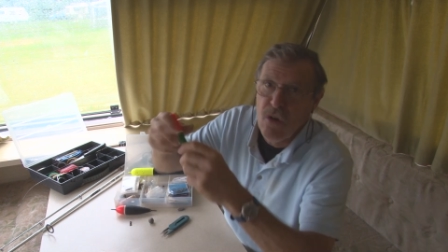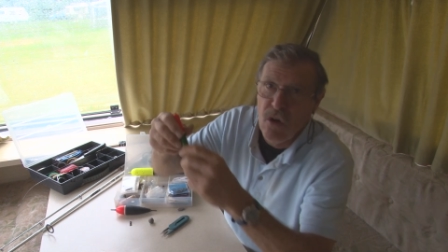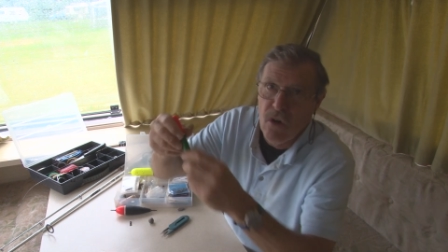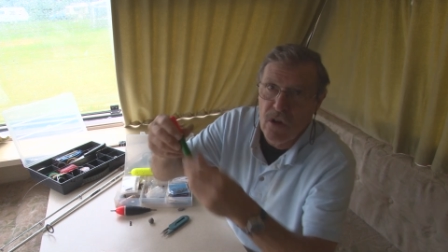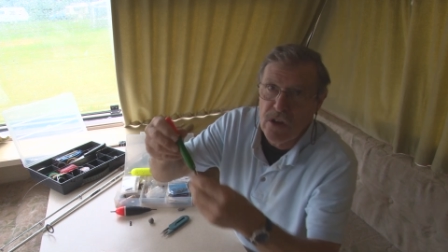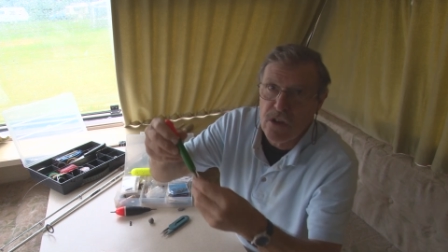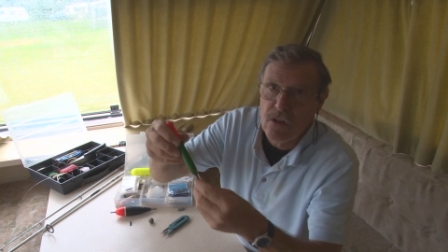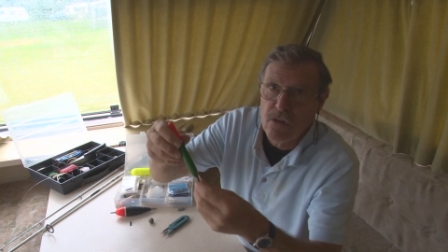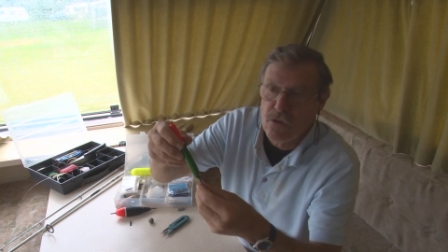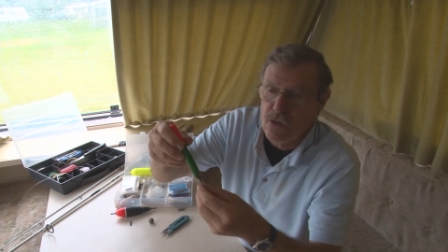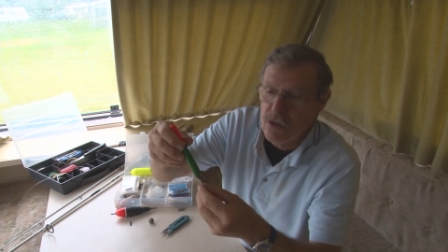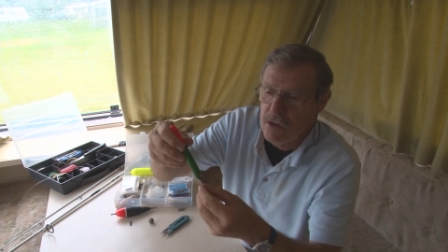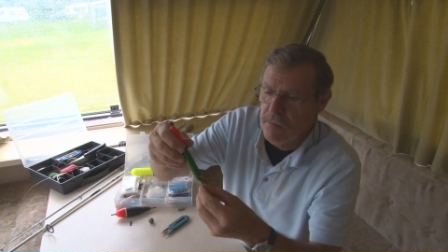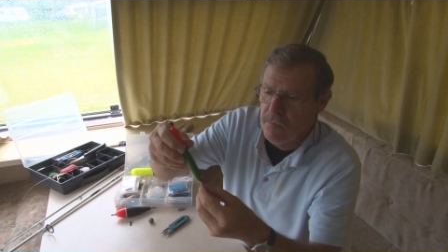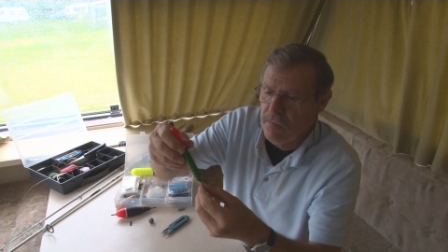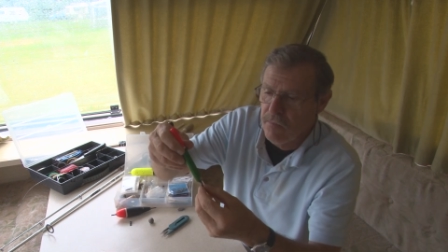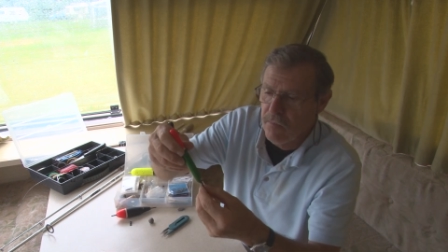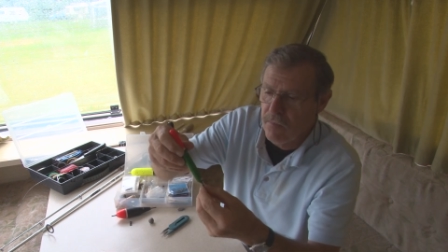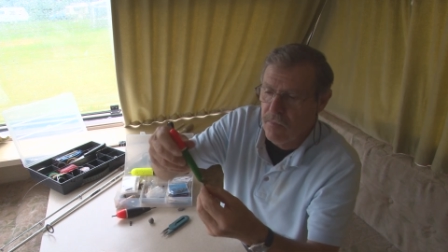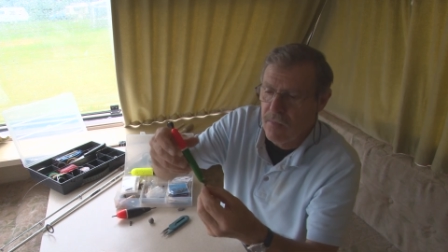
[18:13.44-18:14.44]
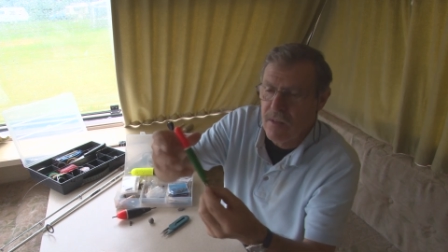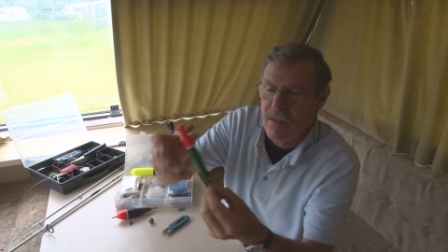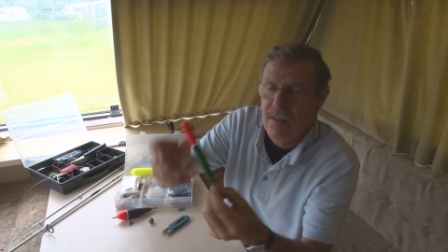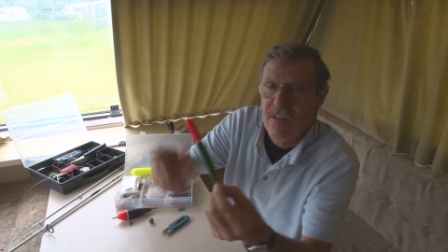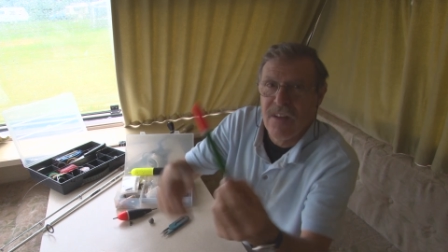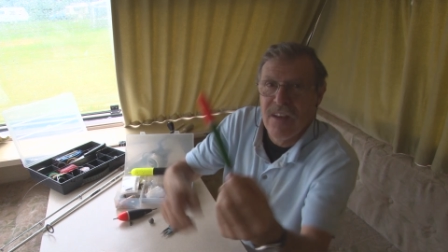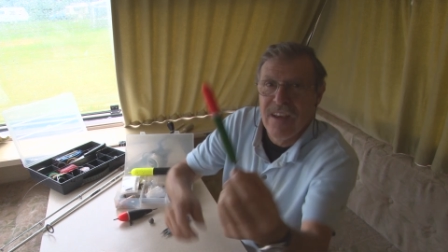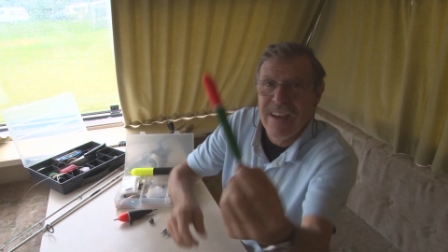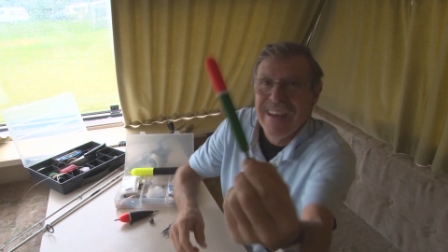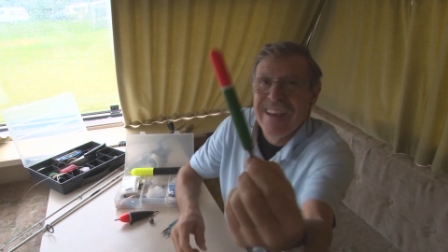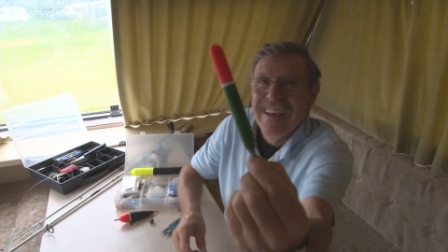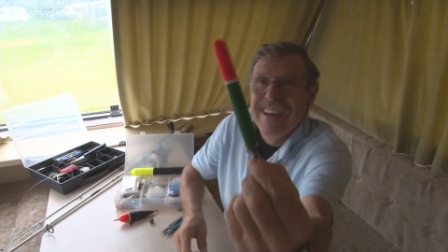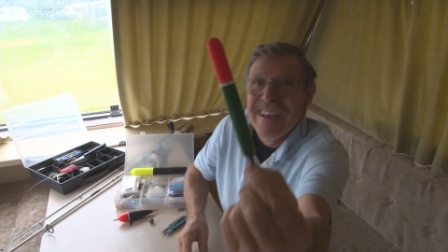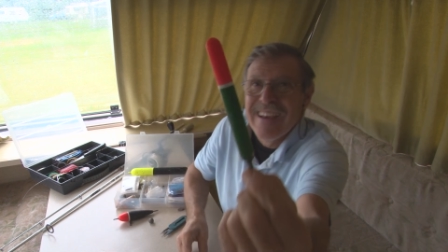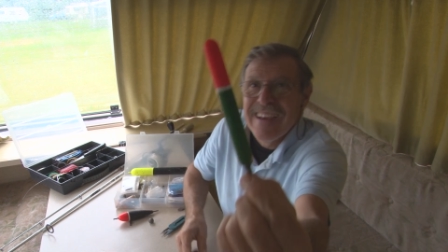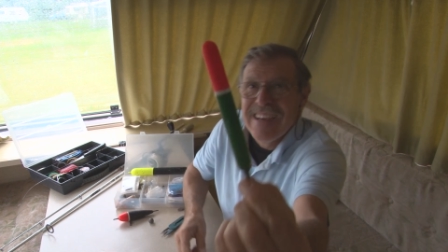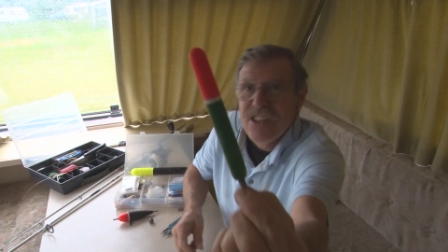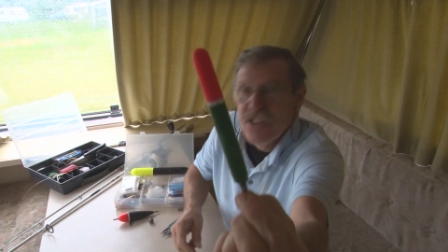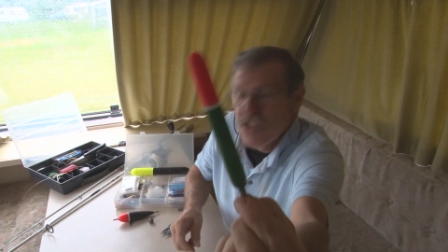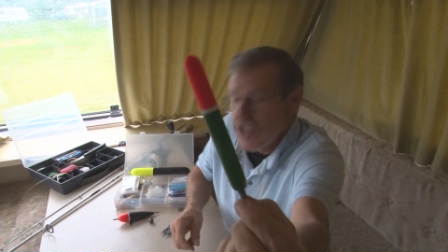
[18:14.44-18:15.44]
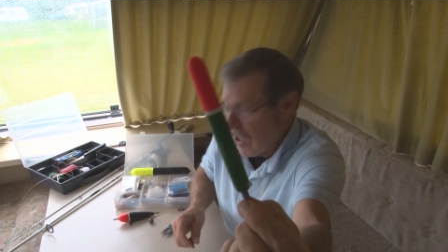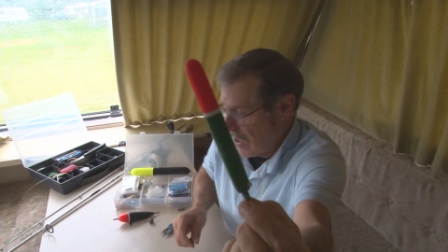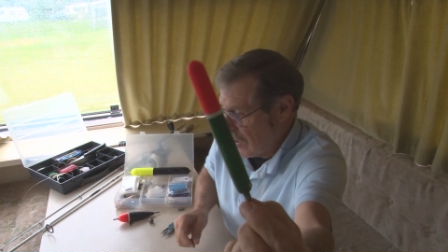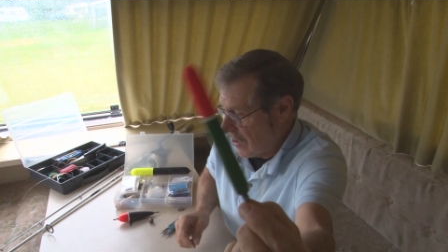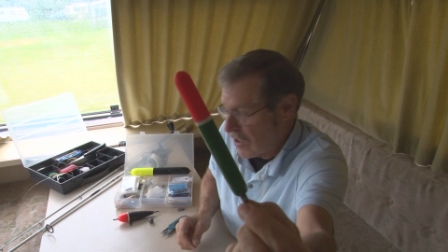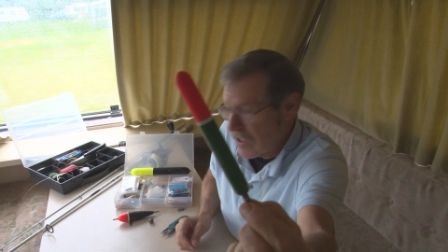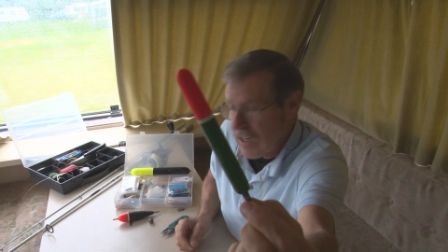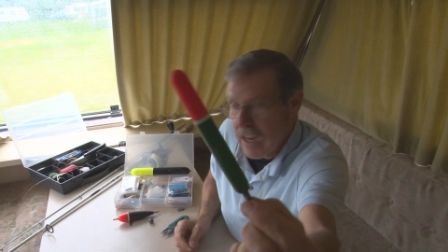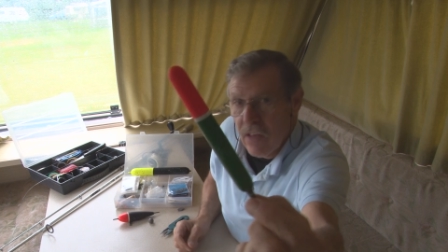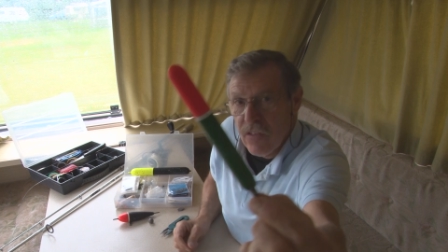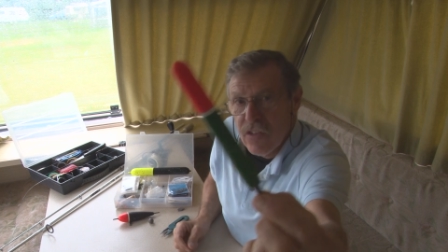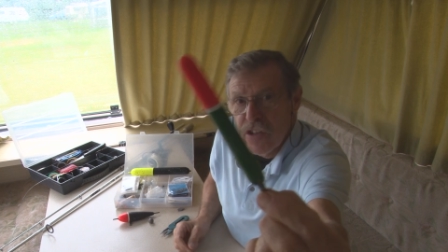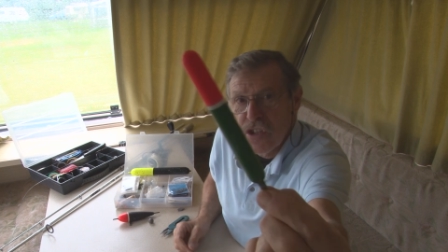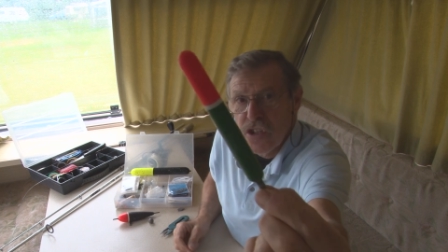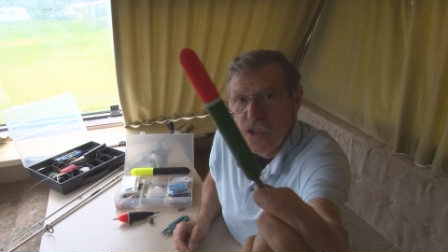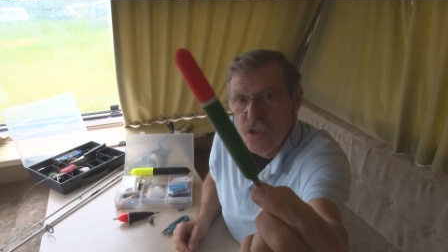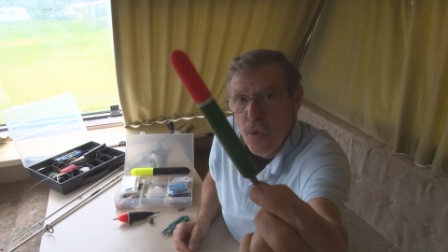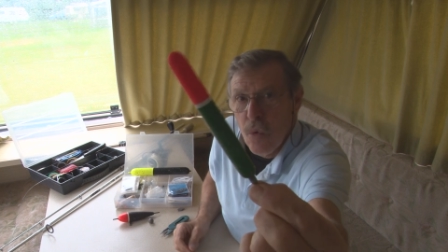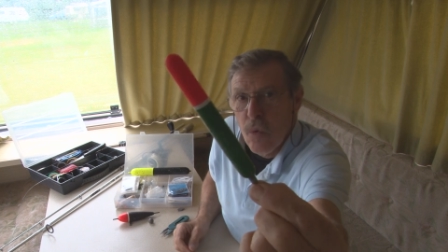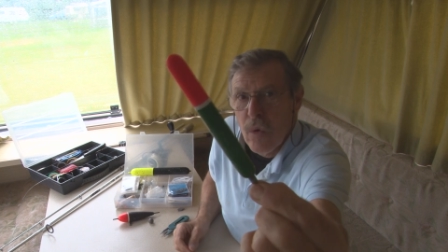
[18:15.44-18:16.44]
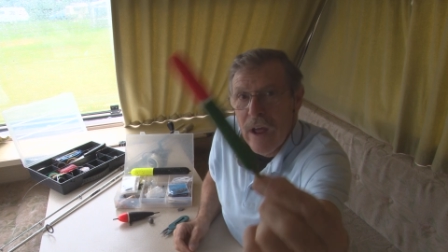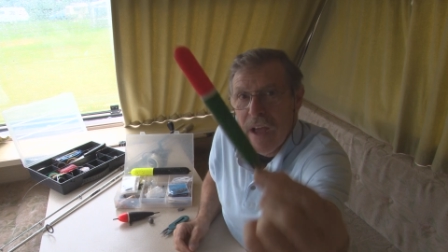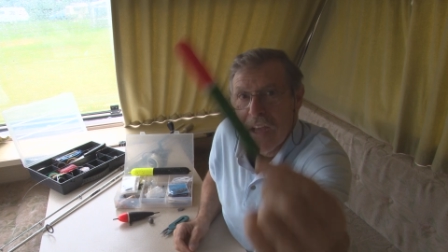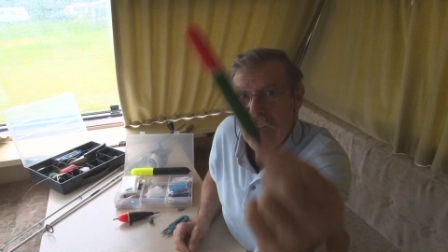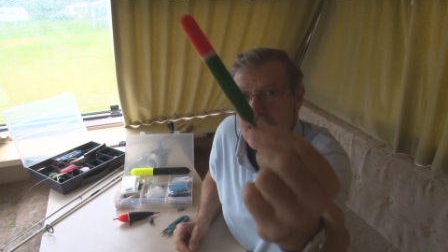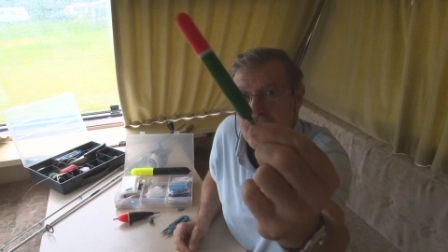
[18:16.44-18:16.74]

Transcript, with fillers: like using is this. Now this is called a